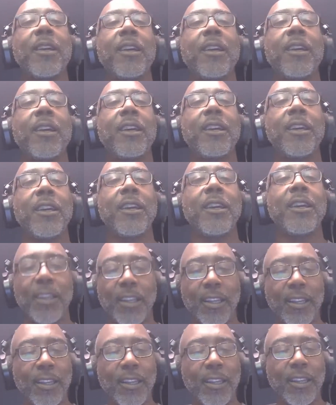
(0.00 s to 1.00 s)

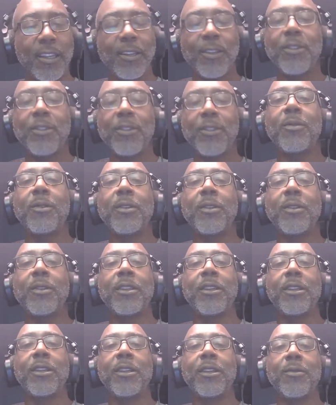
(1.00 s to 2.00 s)
And here's one of the
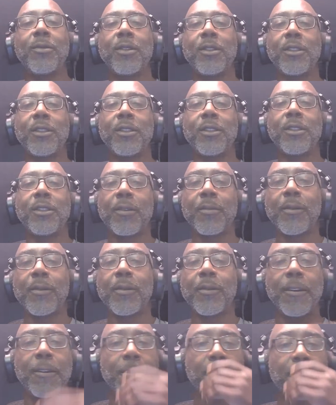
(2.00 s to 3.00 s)
things I want to talk about
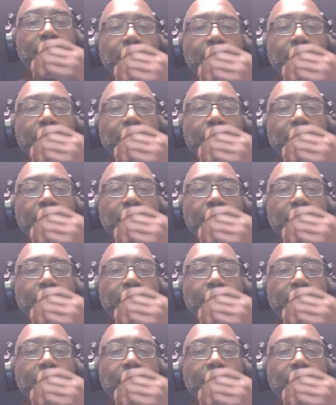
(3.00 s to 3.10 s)
here.